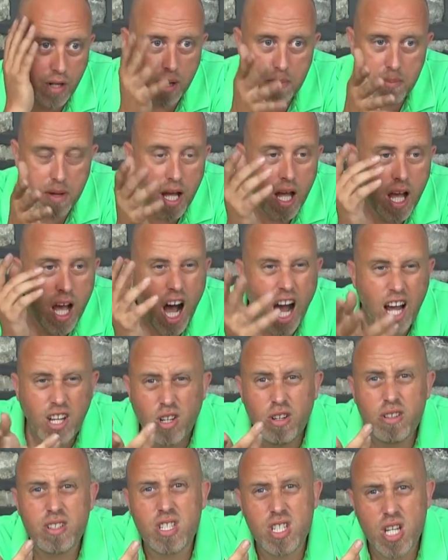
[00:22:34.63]
Like, I
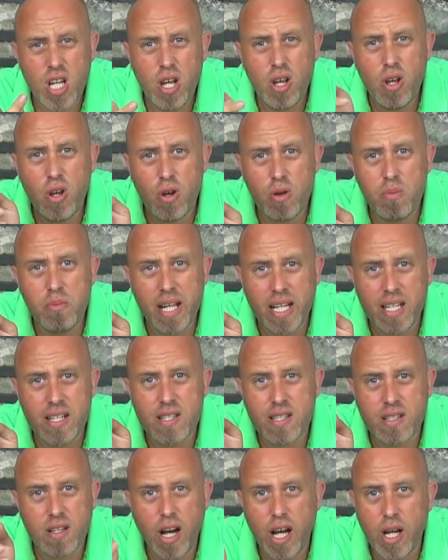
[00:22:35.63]
got two Mini
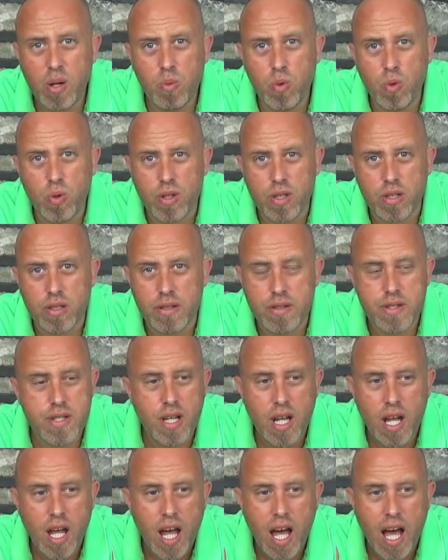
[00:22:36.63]
Skywalkers,